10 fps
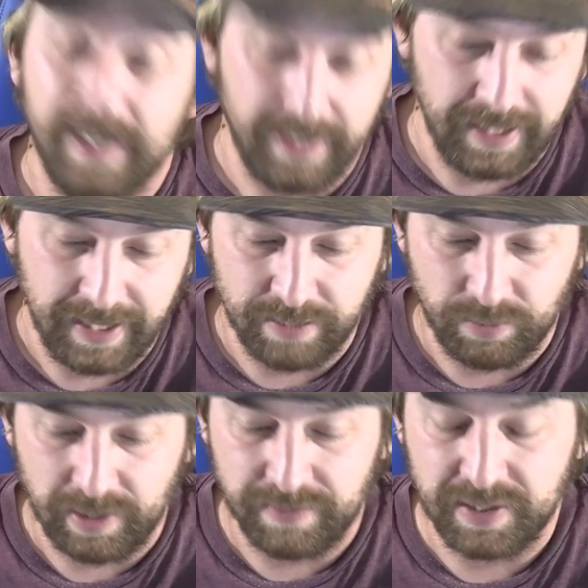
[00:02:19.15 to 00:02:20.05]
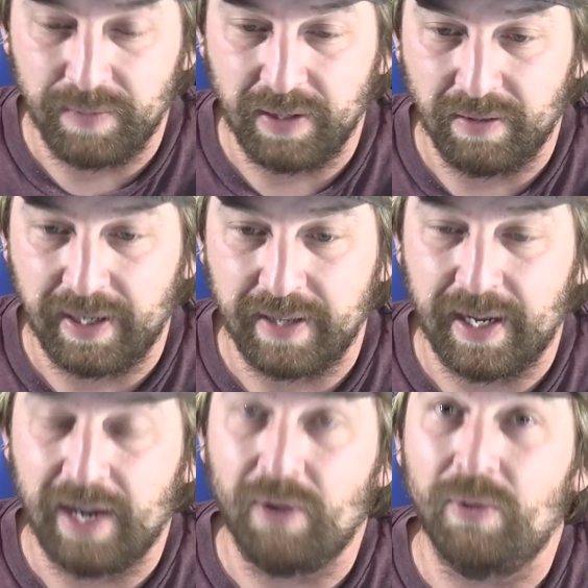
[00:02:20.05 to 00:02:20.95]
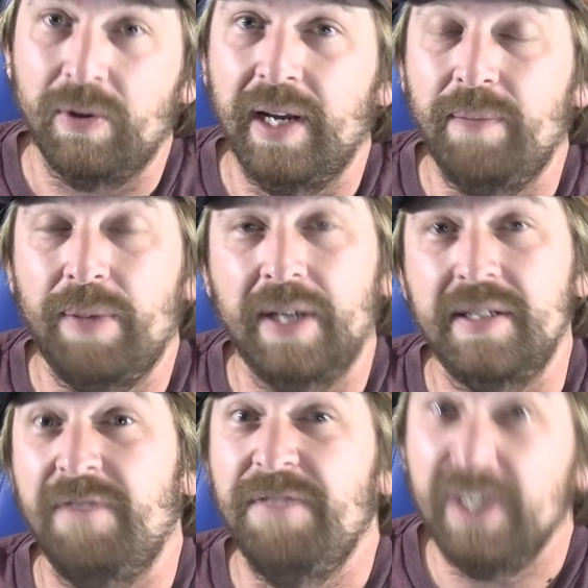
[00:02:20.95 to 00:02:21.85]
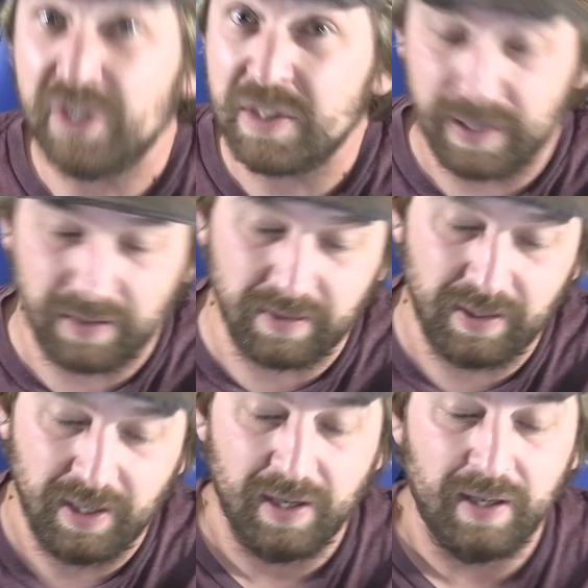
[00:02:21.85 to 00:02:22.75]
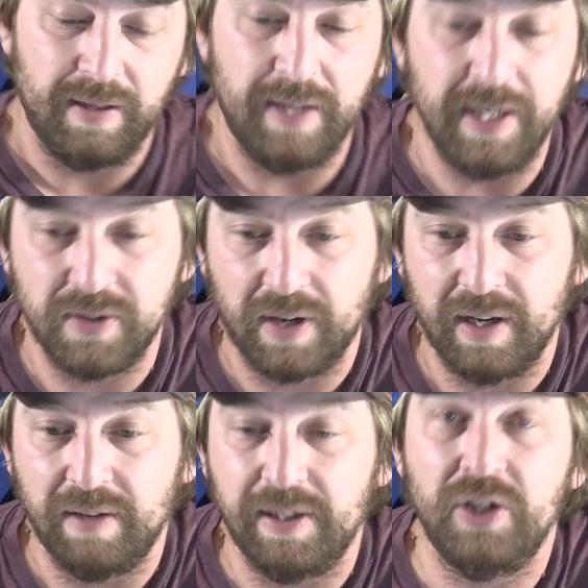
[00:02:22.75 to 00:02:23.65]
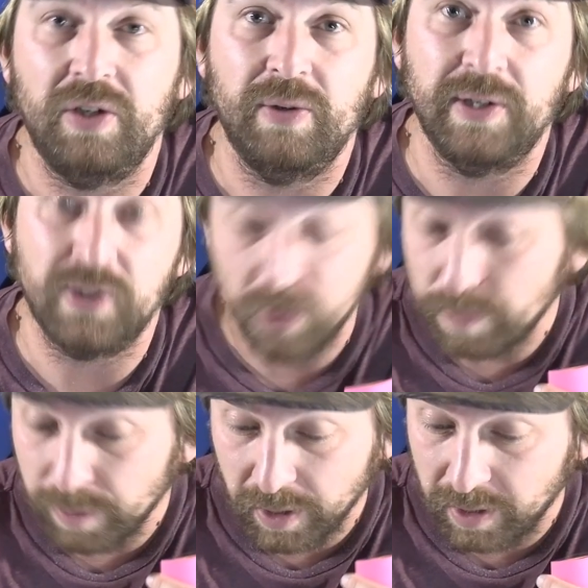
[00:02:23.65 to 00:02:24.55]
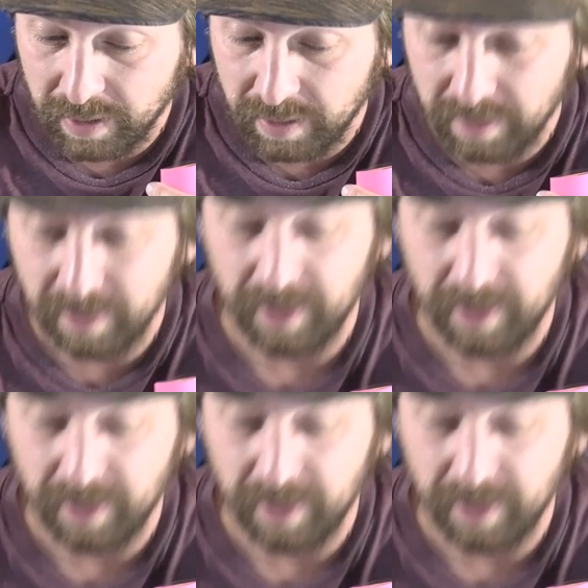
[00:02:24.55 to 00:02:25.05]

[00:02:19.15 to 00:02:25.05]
You need to get rid of something like that, or a pesky field spell. These are going to let you do it super good.